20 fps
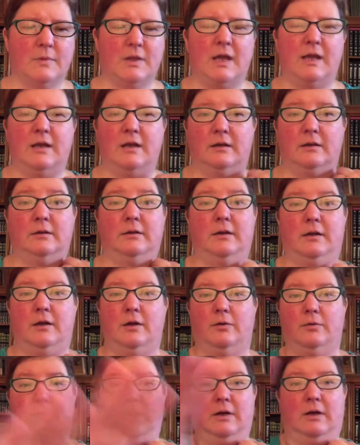
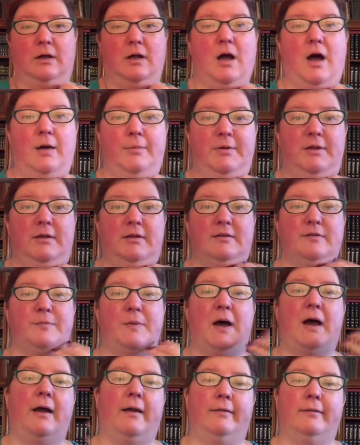a cubby that's
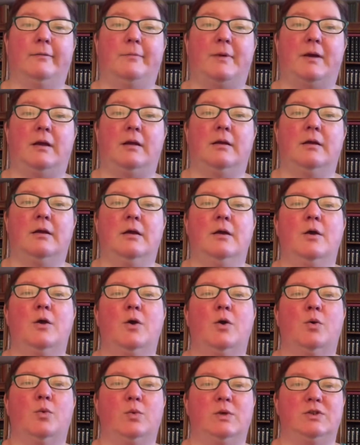behind the bed,
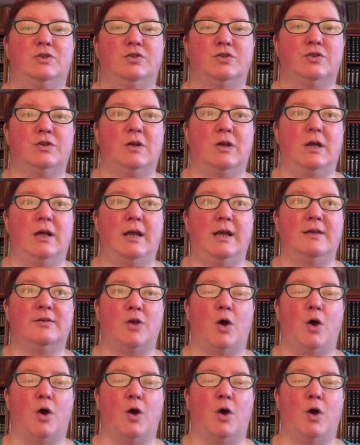which is